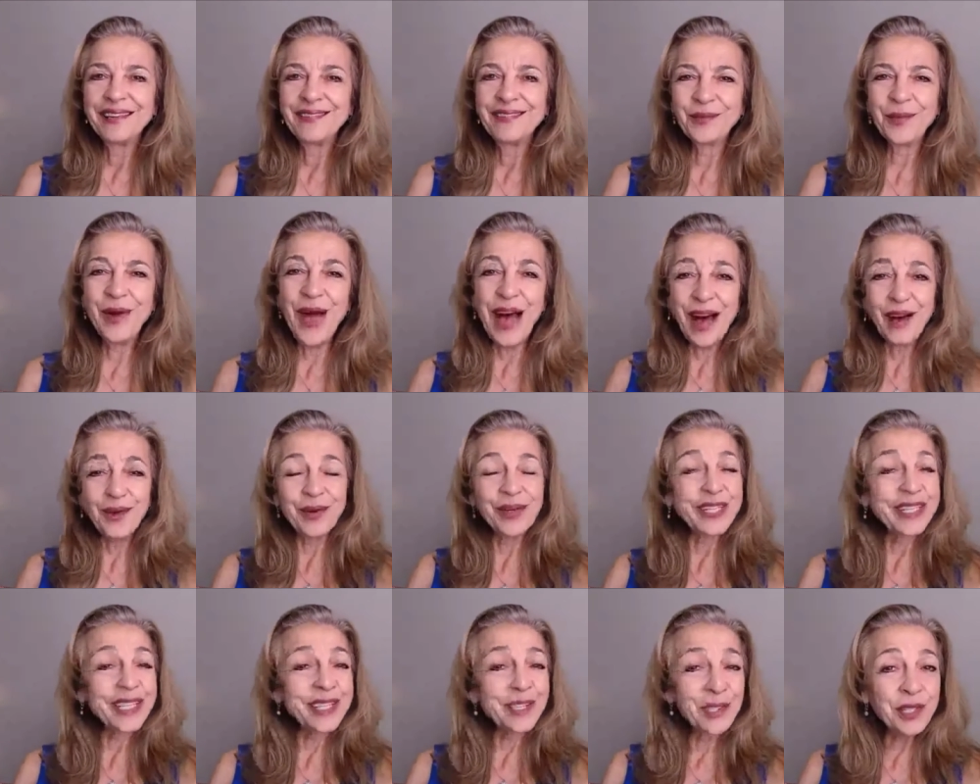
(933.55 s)
Wow,
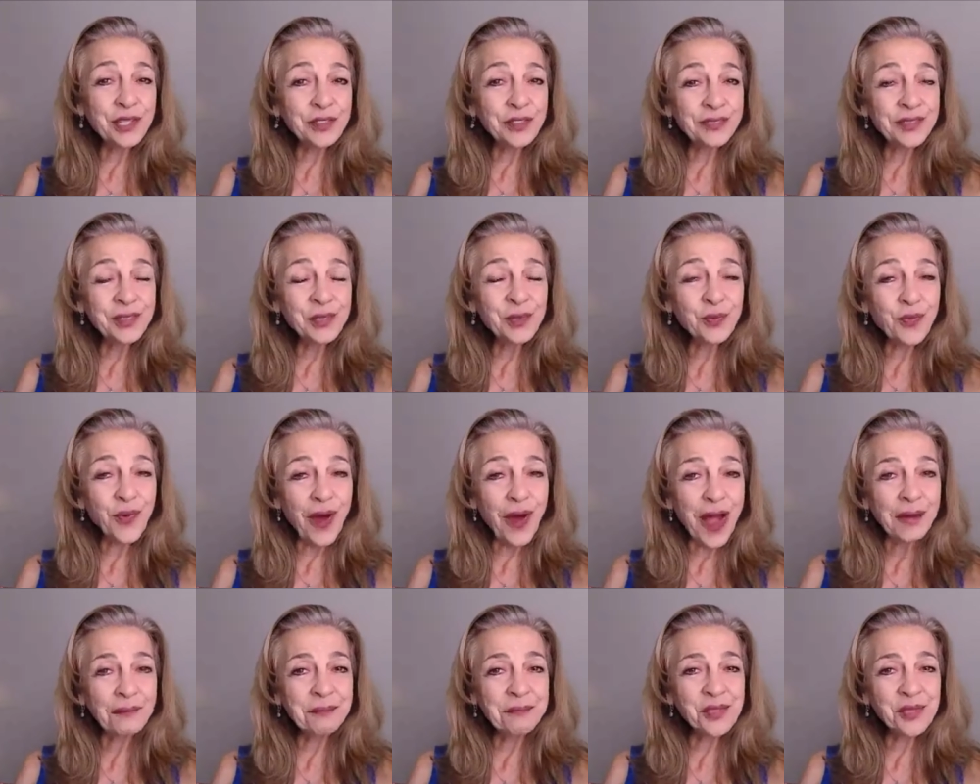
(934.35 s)
it even
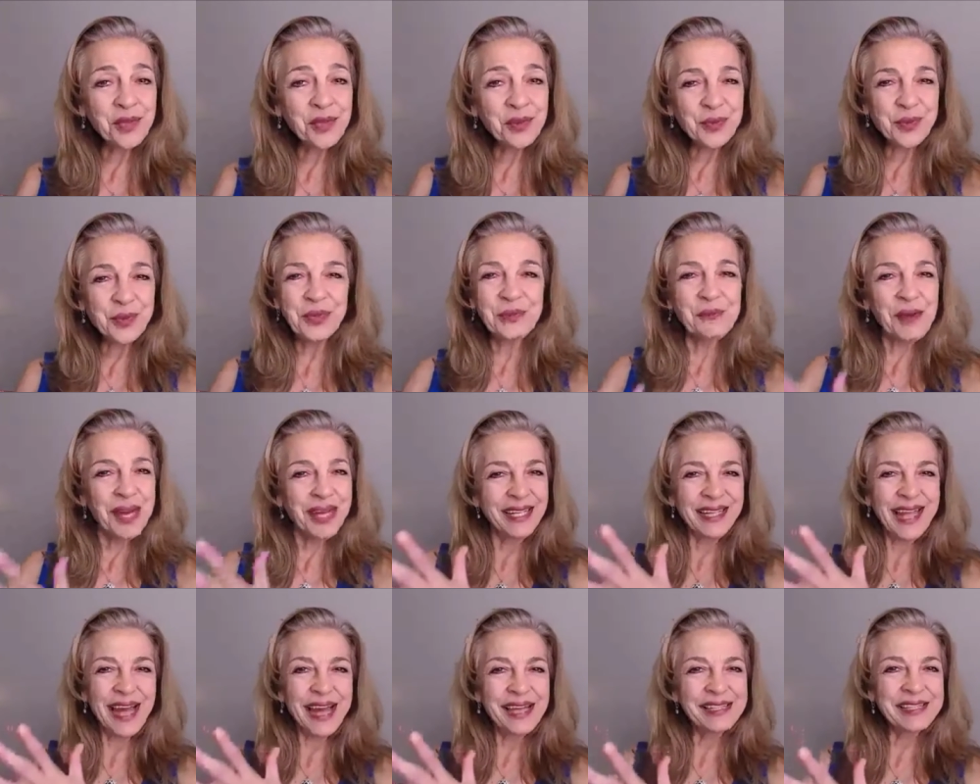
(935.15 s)
rhymes with
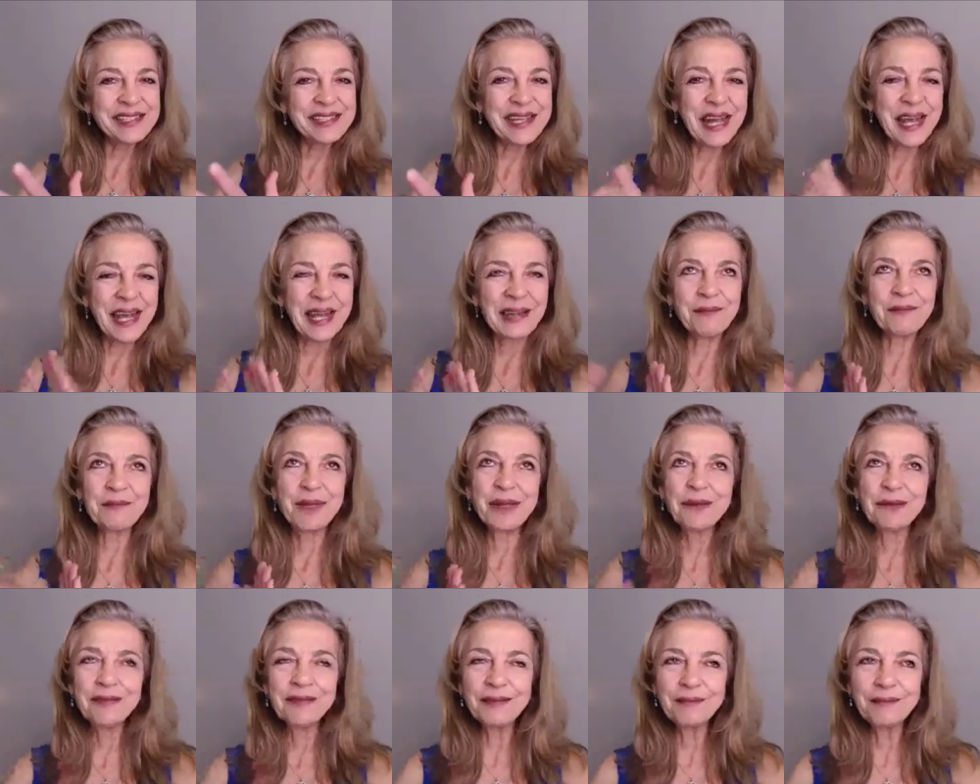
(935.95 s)
my last name.
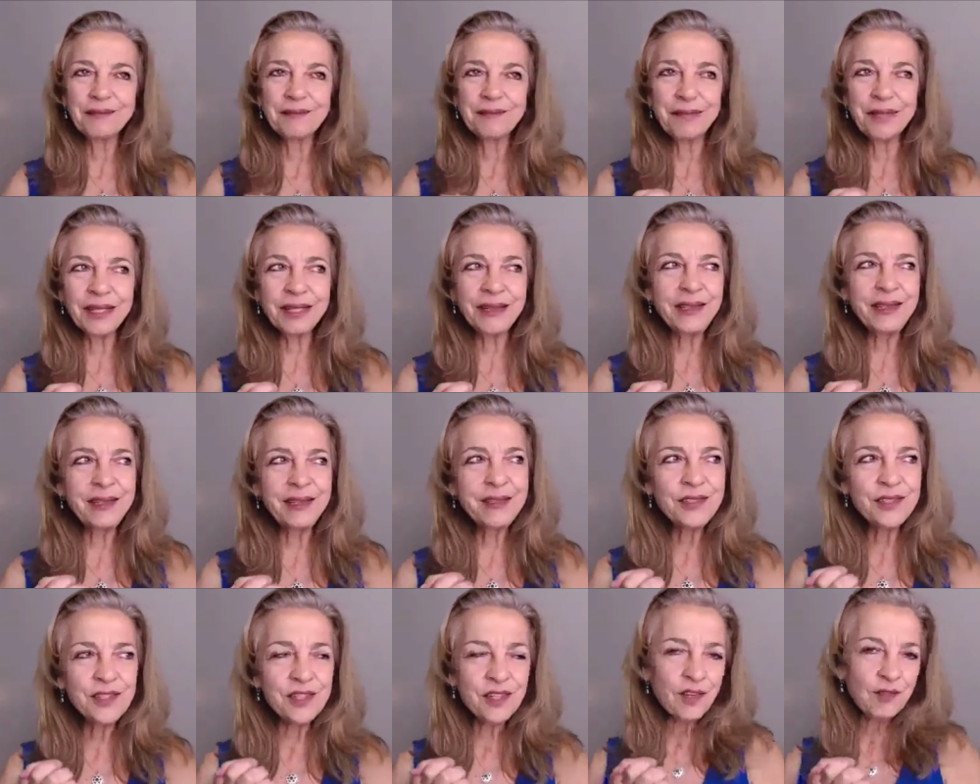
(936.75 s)

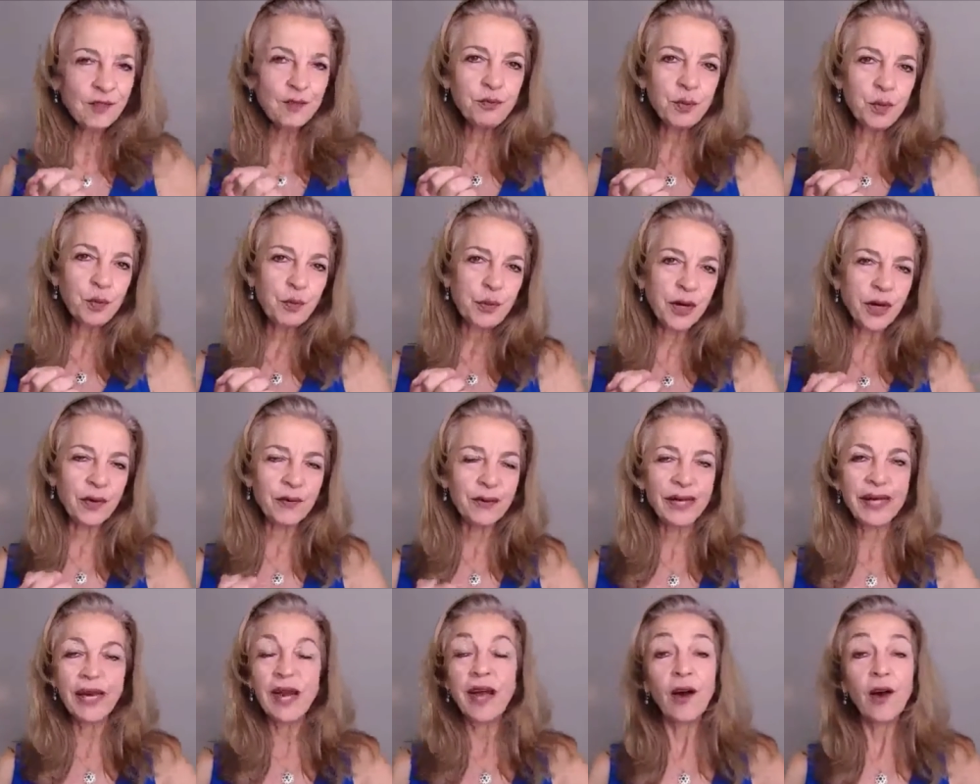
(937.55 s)
Billions of
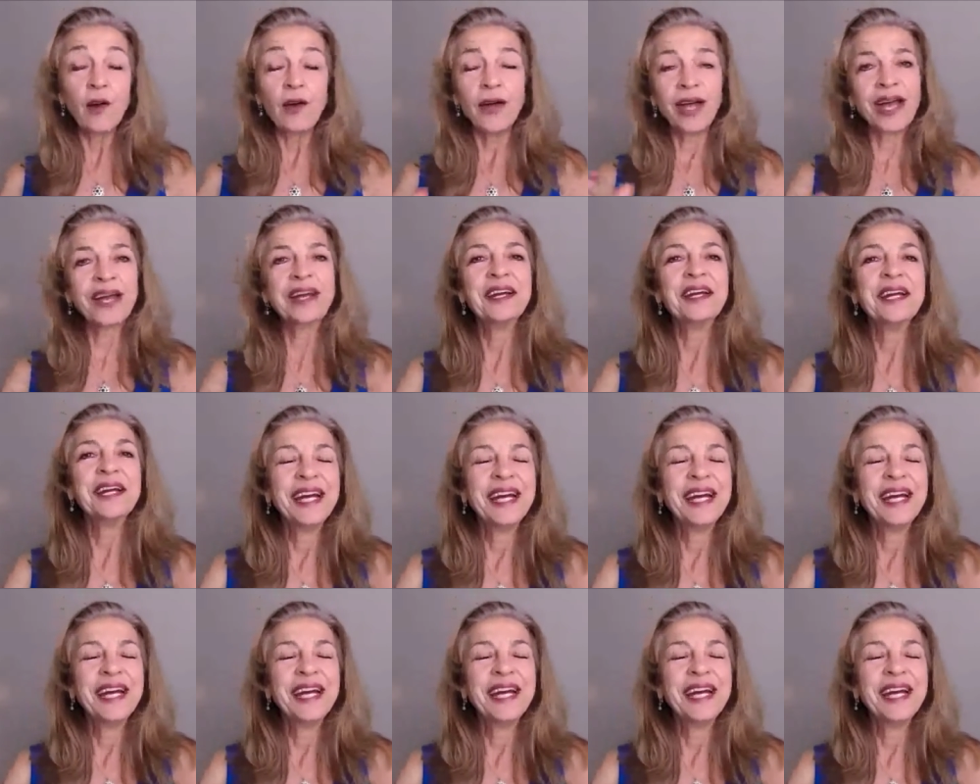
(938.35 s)
Boubari. Okay.